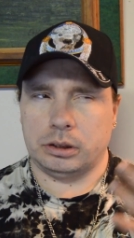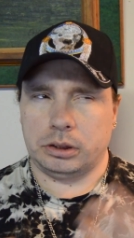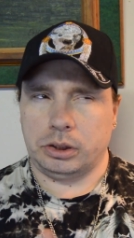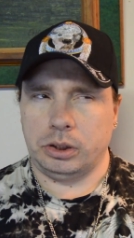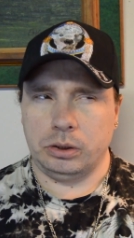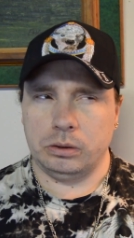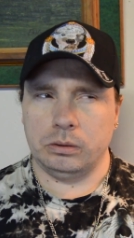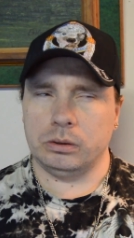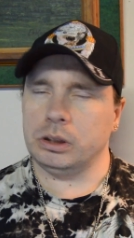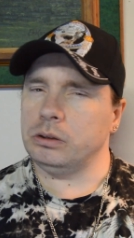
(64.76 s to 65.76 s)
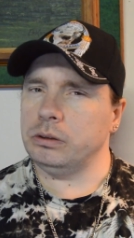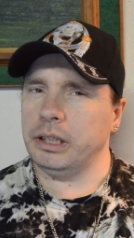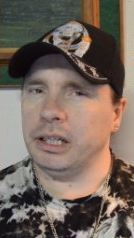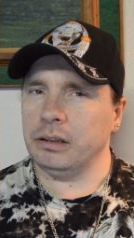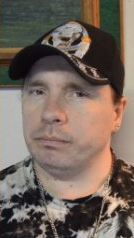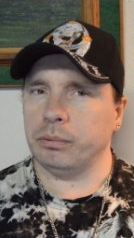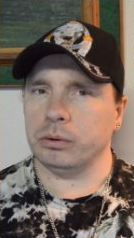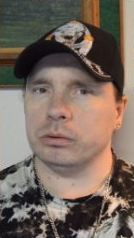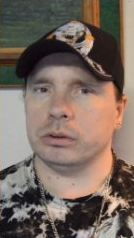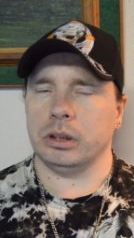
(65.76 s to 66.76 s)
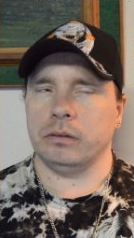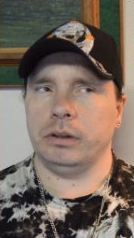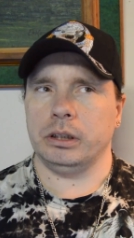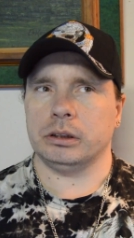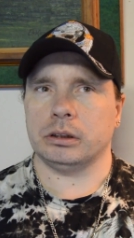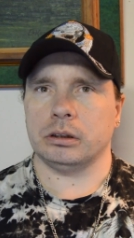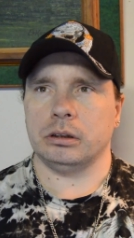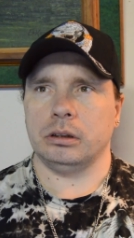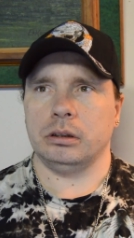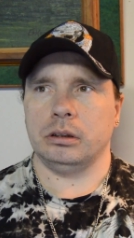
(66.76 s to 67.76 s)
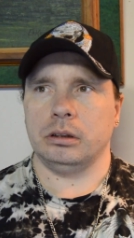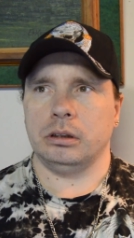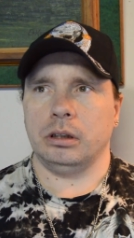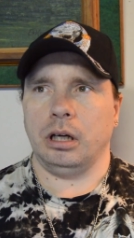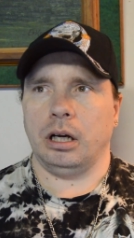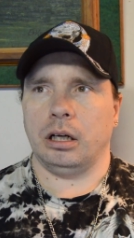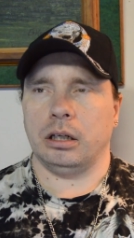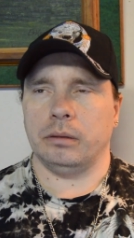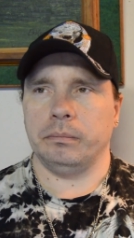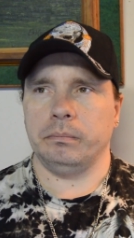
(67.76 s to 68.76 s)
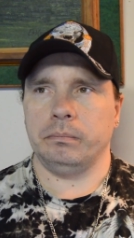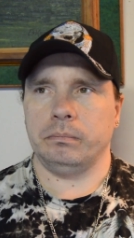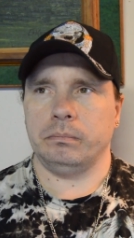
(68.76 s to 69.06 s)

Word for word: two, two and a half bowls of this um,